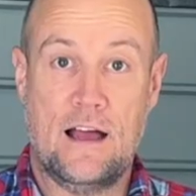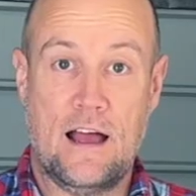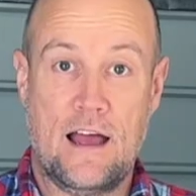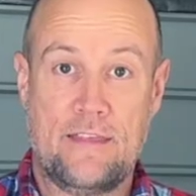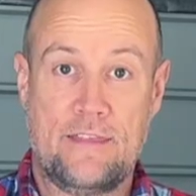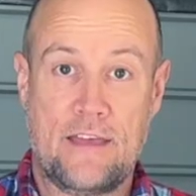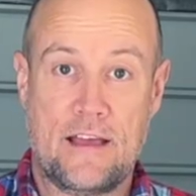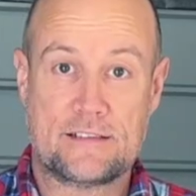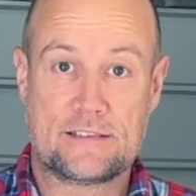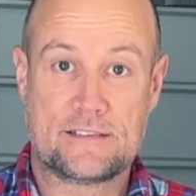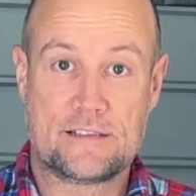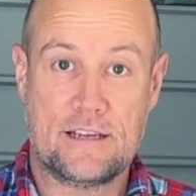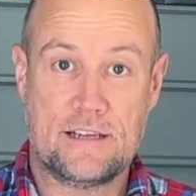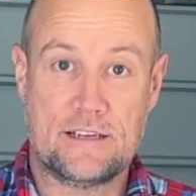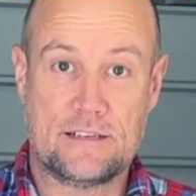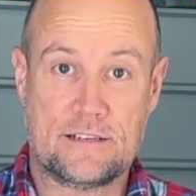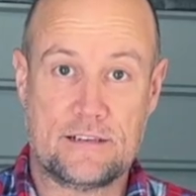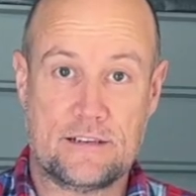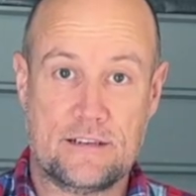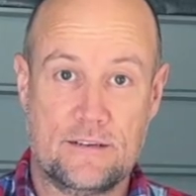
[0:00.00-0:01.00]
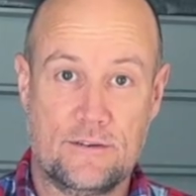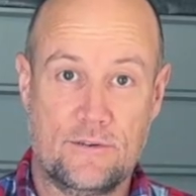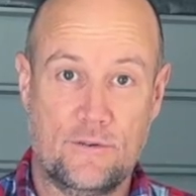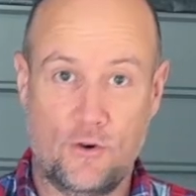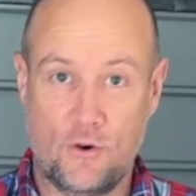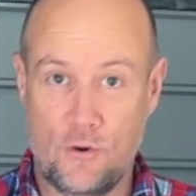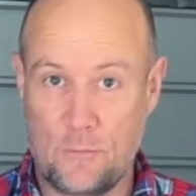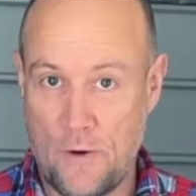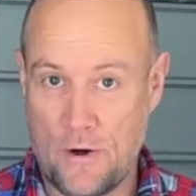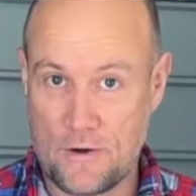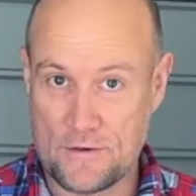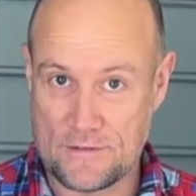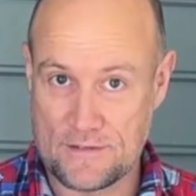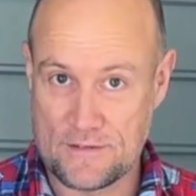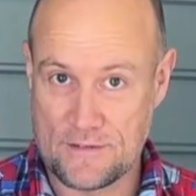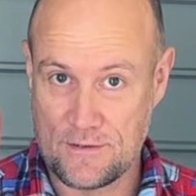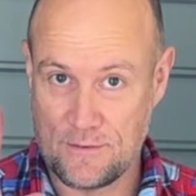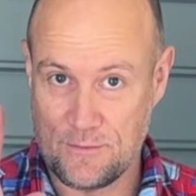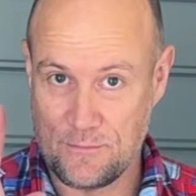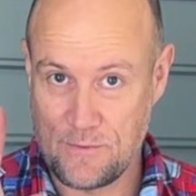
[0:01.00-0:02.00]
And that's it,
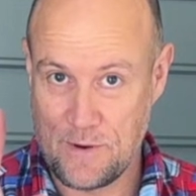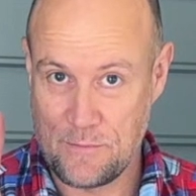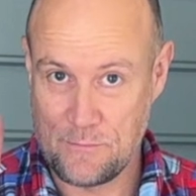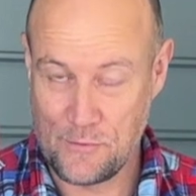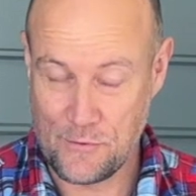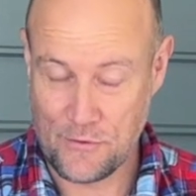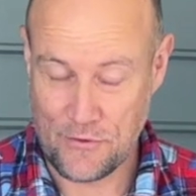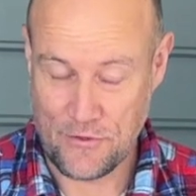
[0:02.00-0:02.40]
almost. One more